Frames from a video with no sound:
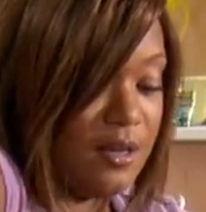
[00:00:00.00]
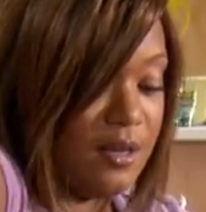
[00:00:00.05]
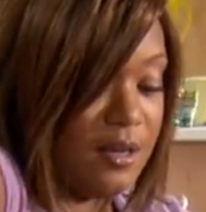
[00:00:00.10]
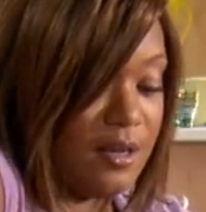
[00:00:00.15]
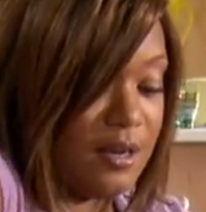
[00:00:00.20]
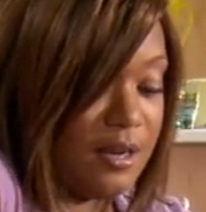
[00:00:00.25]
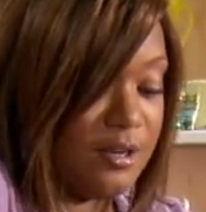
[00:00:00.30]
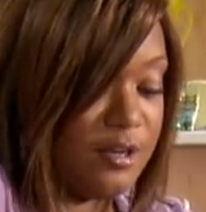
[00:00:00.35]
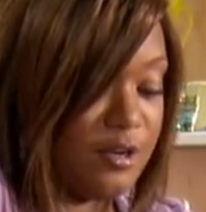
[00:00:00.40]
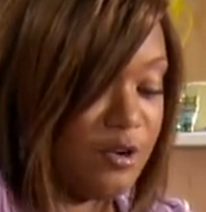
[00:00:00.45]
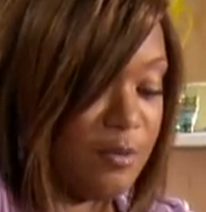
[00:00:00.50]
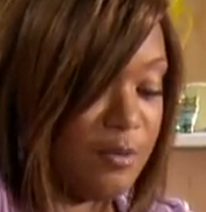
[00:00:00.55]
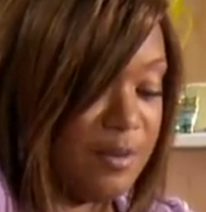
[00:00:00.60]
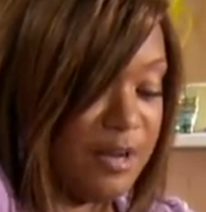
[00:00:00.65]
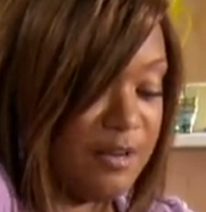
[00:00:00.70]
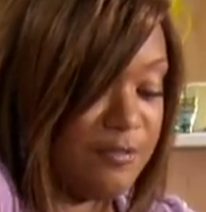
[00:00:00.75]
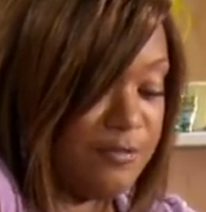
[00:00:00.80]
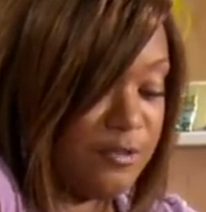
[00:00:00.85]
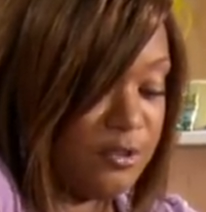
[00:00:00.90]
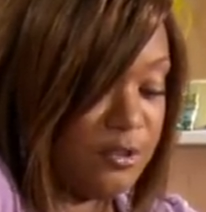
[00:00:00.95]
And I know it
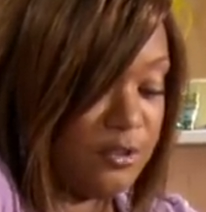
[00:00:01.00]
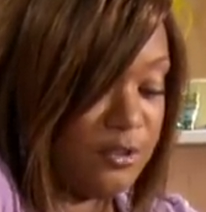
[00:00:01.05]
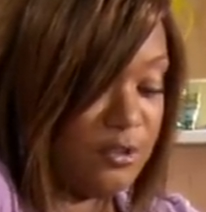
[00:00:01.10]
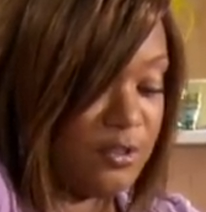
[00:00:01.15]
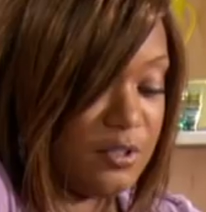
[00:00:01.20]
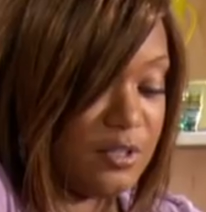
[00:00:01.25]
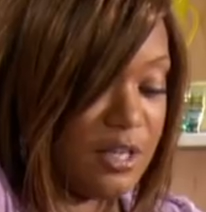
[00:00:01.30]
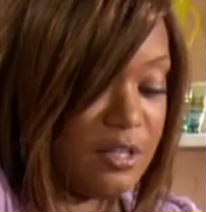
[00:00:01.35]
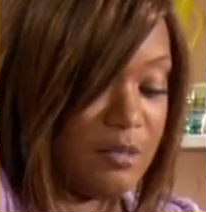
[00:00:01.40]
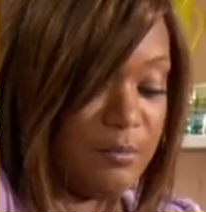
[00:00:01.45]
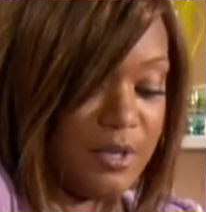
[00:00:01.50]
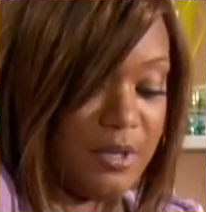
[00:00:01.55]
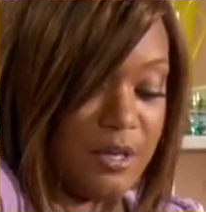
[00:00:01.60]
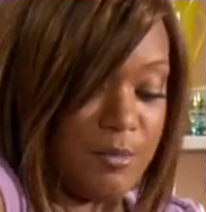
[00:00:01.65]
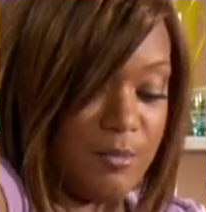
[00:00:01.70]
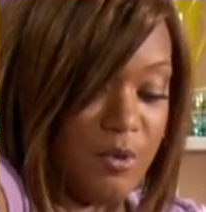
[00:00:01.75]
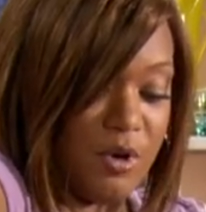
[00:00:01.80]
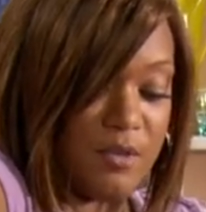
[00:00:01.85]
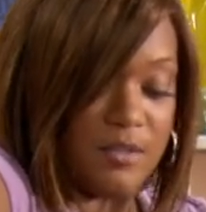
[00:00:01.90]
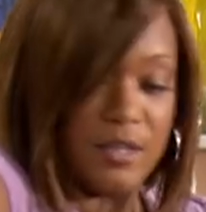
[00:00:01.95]
might feel a little southern, but
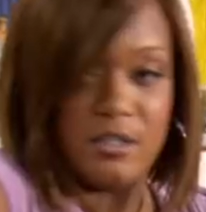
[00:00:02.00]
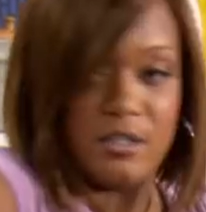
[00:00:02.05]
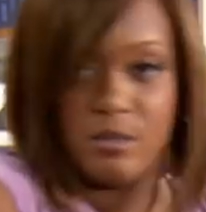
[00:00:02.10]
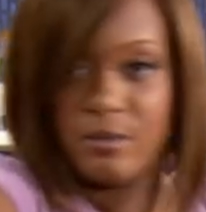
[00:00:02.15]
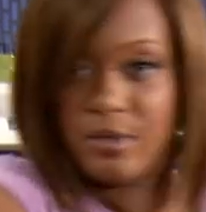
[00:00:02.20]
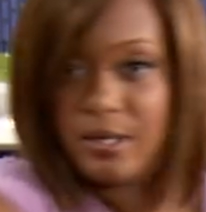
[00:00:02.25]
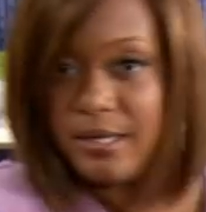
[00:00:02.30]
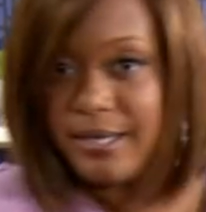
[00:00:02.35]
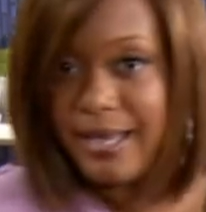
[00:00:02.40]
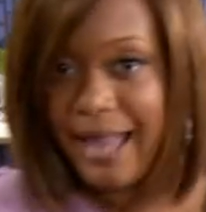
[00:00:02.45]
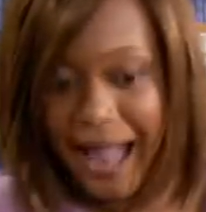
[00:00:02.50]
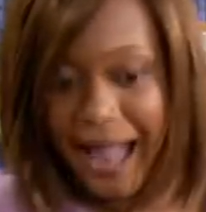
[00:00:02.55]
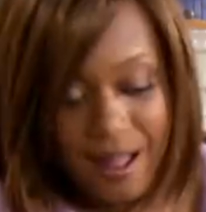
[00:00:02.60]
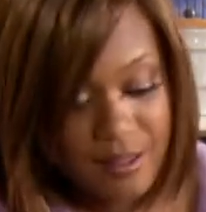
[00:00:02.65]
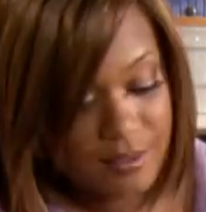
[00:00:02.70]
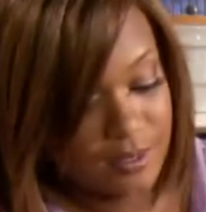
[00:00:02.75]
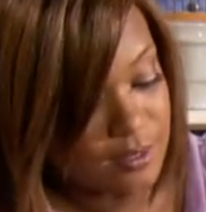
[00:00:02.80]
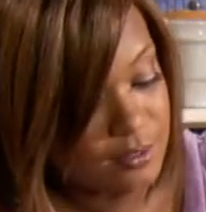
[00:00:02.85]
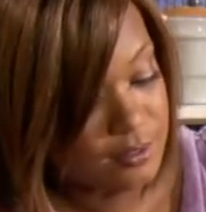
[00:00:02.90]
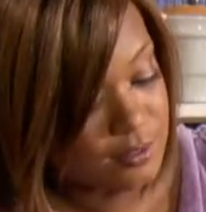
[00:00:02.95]
come on, they do it in
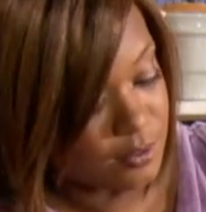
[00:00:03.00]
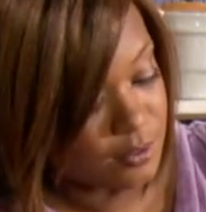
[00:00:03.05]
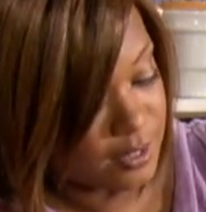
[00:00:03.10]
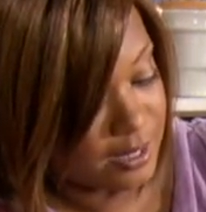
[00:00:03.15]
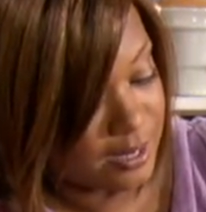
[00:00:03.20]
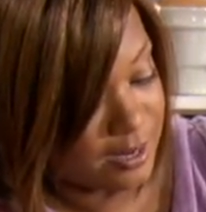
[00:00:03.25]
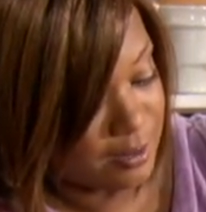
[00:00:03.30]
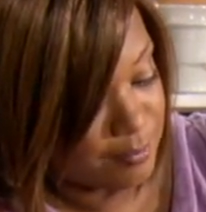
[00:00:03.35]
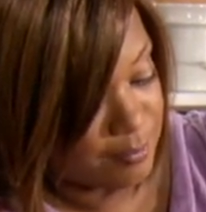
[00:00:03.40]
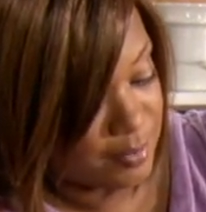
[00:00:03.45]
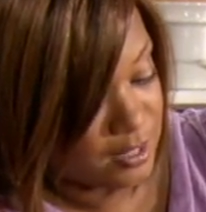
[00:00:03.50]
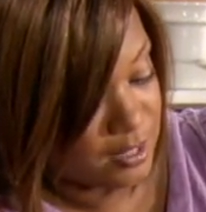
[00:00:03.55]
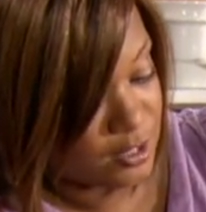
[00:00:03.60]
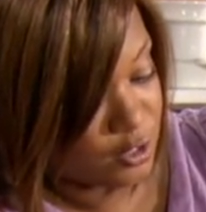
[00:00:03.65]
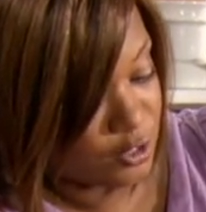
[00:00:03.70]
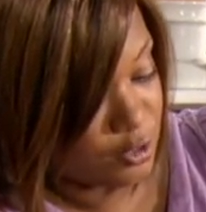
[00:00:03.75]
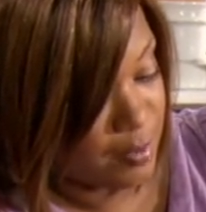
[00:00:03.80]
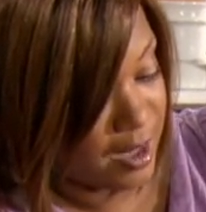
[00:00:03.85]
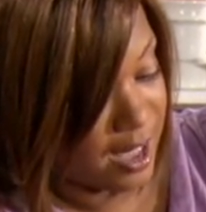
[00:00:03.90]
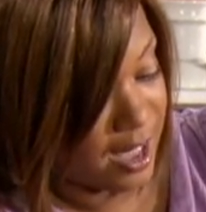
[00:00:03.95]
Cali, so it can't be
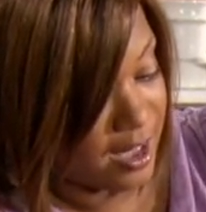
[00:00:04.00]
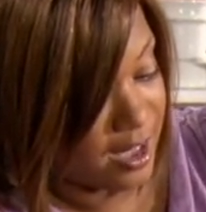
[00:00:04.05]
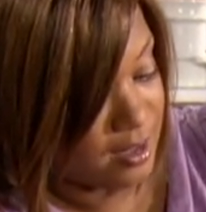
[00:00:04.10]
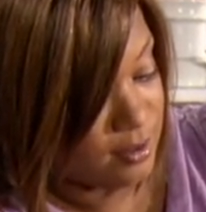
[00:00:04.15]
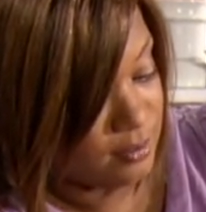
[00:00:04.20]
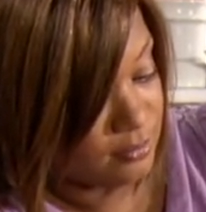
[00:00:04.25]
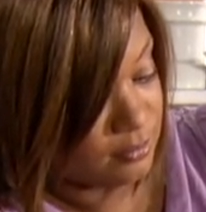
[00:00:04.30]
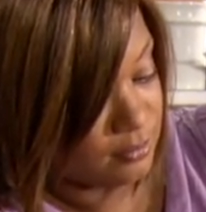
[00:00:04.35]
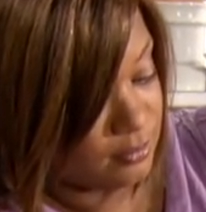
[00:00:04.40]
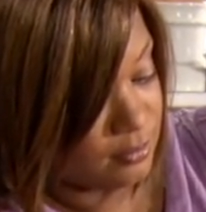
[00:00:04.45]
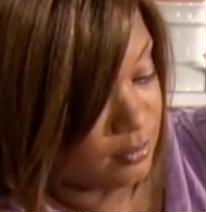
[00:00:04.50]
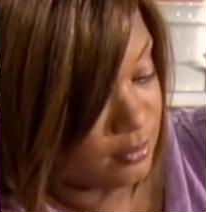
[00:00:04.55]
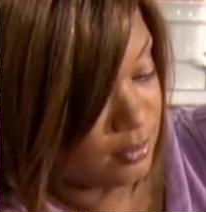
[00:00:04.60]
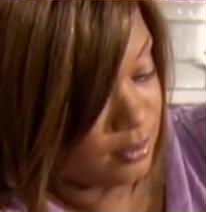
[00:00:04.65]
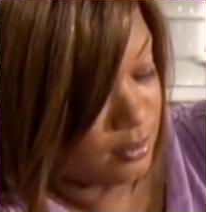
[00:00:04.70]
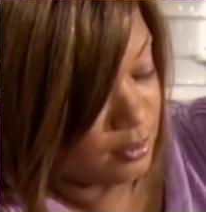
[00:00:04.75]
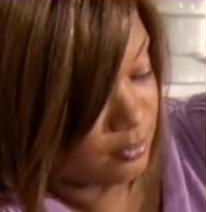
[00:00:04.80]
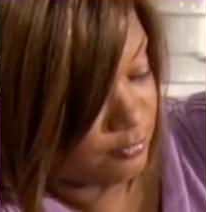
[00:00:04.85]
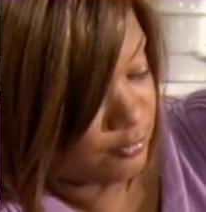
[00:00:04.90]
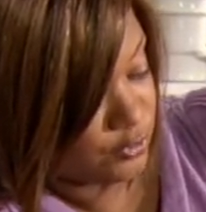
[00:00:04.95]
too bad.
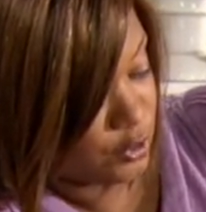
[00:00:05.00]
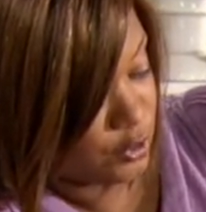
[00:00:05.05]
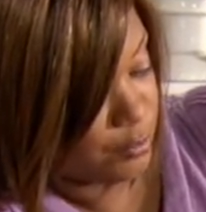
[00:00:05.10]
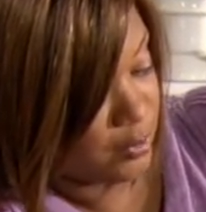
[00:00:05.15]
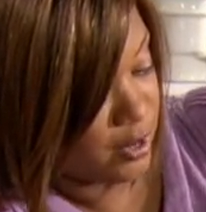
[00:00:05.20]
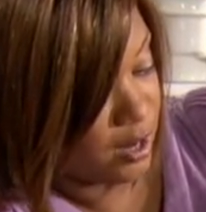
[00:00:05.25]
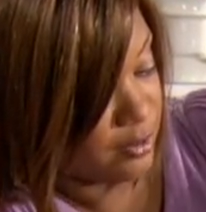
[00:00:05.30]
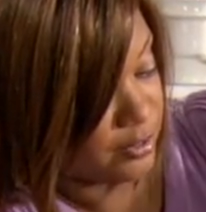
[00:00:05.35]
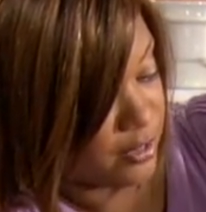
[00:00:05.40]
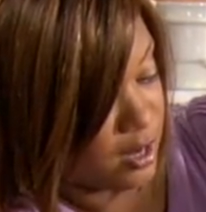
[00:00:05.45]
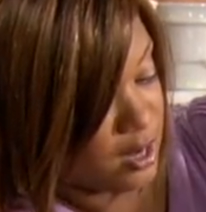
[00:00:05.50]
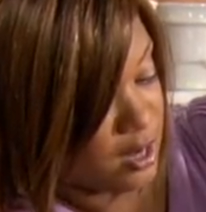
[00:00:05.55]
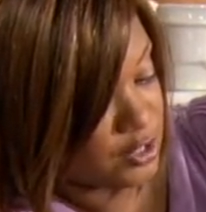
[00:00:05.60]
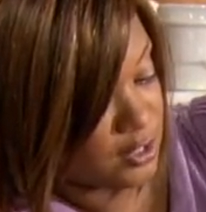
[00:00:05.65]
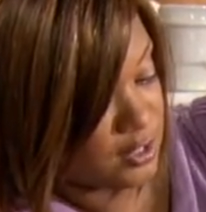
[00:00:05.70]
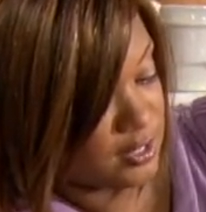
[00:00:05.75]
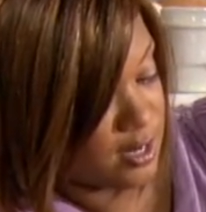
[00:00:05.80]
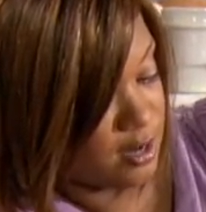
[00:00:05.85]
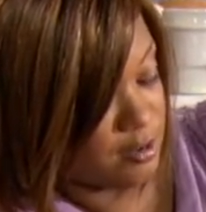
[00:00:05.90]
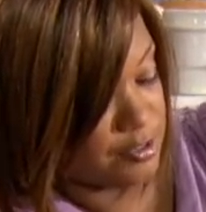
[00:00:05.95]
Super health
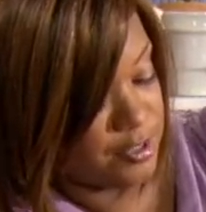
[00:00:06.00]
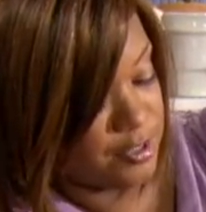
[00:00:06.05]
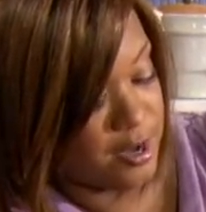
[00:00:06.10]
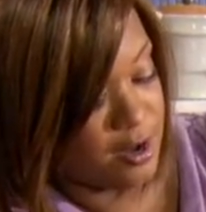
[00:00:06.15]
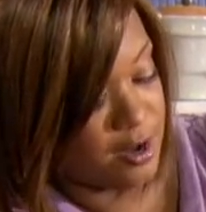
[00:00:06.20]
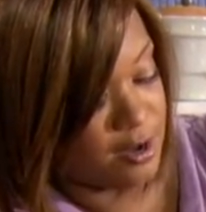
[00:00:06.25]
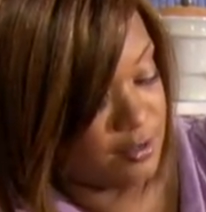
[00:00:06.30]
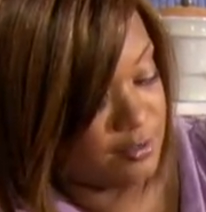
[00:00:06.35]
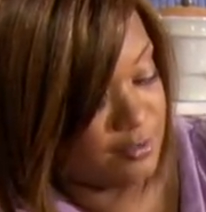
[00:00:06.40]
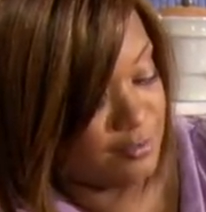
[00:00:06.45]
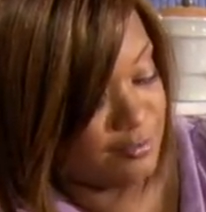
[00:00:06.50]
conscious out there.